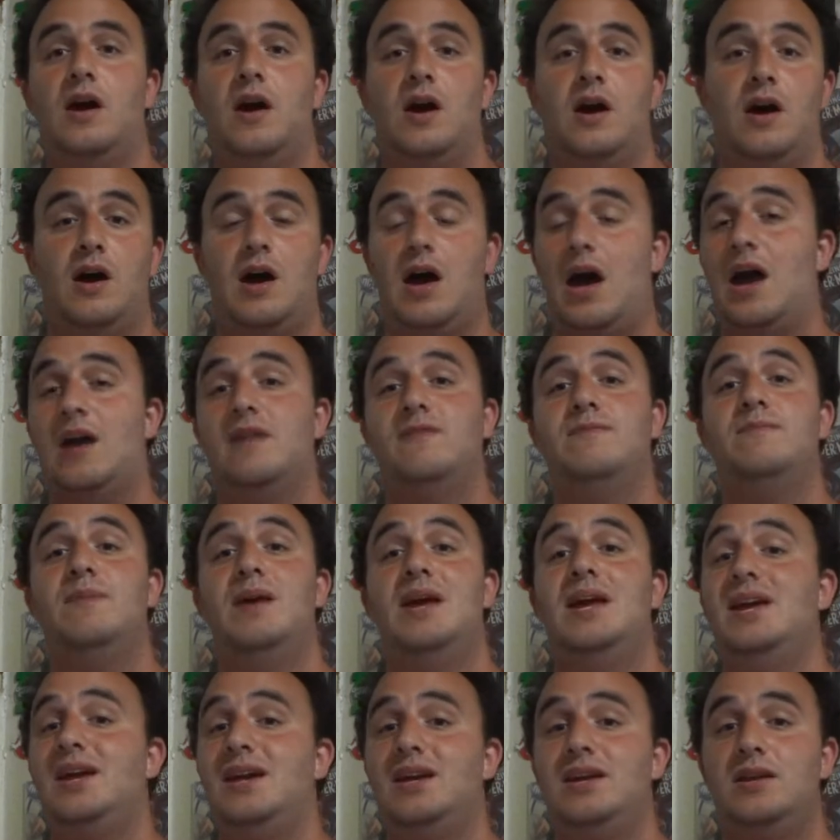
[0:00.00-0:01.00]
I've
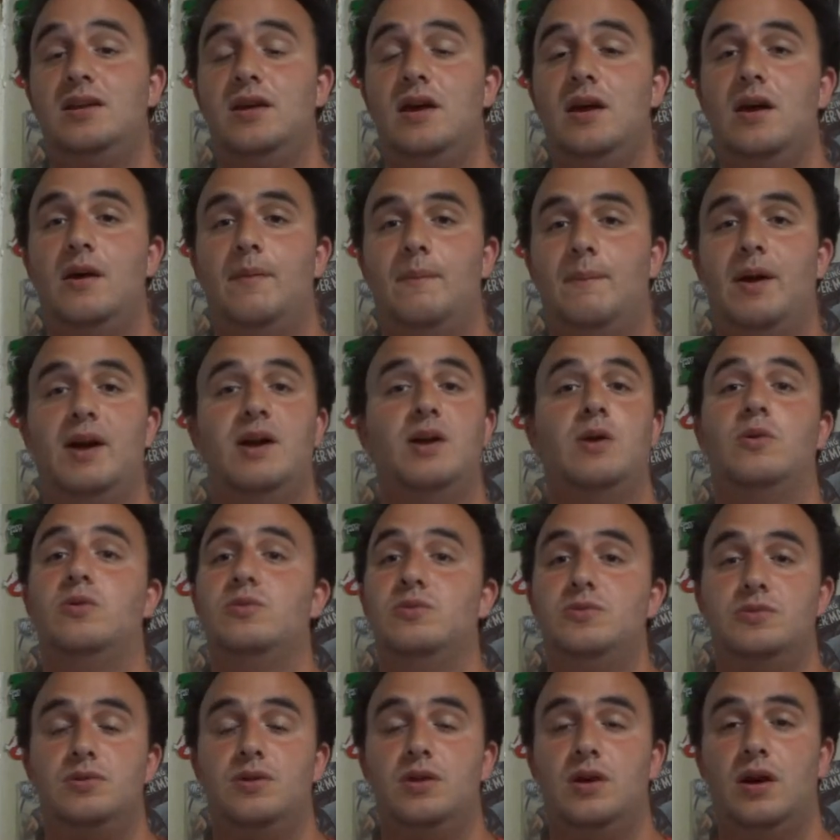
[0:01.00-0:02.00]
made my
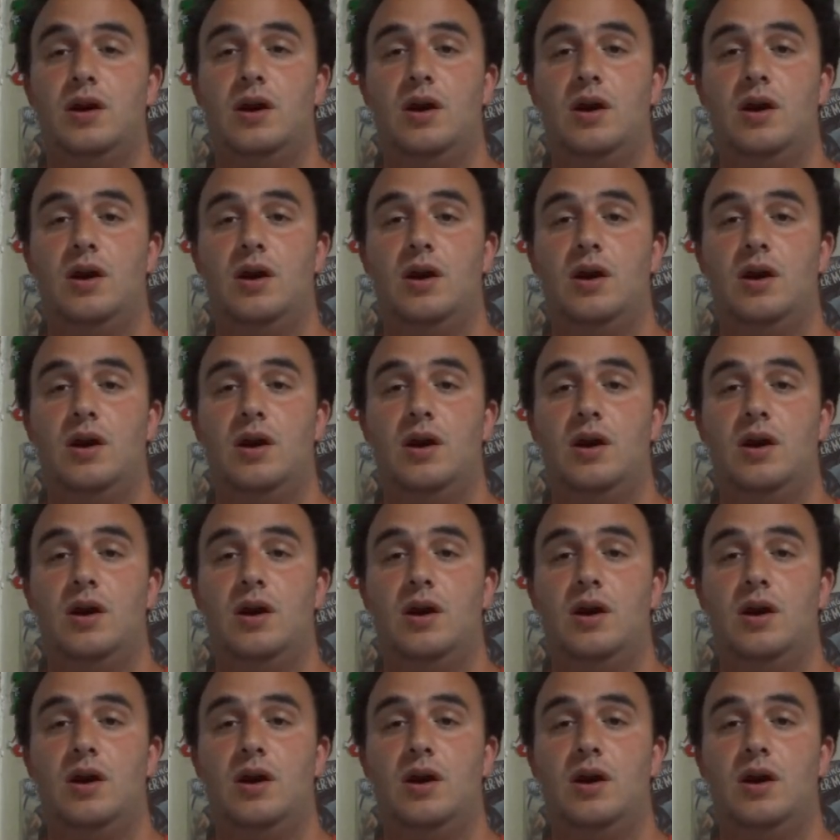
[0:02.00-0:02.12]
own